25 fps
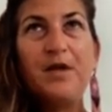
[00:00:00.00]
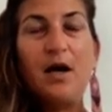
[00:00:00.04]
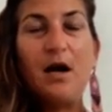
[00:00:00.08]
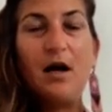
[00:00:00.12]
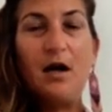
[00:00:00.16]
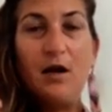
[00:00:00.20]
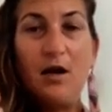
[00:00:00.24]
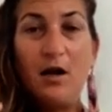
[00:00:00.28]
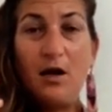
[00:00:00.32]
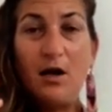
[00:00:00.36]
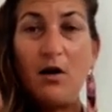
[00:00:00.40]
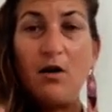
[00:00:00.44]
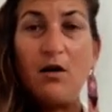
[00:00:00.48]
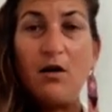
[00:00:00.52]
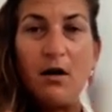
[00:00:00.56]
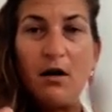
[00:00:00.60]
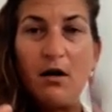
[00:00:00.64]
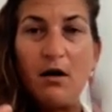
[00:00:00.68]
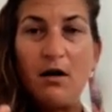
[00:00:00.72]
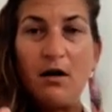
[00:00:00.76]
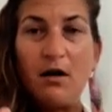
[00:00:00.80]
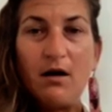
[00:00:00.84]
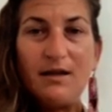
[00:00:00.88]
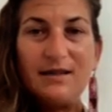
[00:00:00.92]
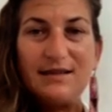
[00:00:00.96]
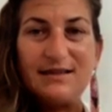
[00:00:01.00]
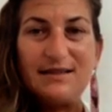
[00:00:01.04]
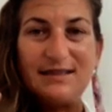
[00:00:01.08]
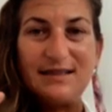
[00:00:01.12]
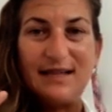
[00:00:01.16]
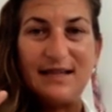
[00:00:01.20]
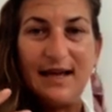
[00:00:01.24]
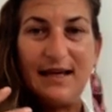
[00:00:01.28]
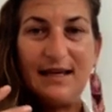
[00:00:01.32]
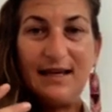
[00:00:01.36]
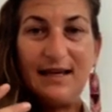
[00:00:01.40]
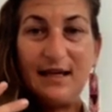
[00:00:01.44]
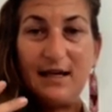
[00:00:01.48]
a law
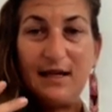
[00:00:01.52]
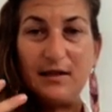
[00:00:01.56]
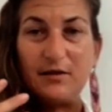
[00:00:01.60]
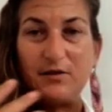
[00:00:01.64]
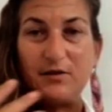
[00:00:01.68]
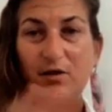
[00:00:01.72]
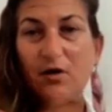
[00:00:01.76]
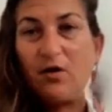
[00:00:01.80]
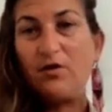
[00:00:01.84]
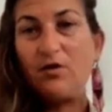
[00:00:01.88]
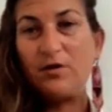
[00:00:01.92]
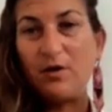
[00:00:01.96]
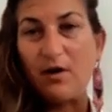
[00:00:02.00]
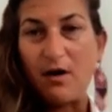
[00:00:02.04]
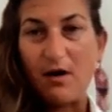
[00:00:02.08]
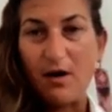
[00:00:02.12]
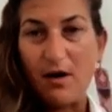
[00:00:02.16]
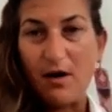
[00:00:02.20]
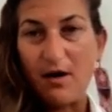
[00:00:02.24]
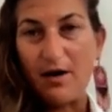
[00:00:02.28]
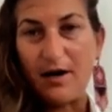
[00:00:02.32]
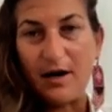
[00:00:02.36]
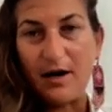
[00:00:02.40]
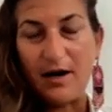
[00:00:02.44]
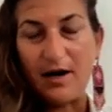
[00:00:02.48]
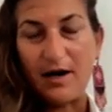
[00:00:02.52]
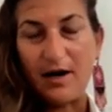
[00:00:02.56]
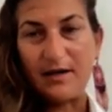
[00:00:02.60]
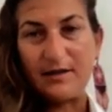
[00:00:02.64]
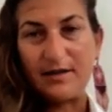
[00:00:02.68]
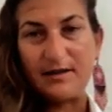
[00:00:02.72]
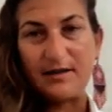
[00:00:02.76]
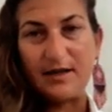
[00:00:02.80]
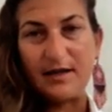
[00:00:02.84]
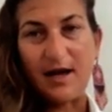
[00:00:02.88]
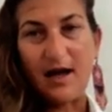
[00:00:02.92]
saying don't hurt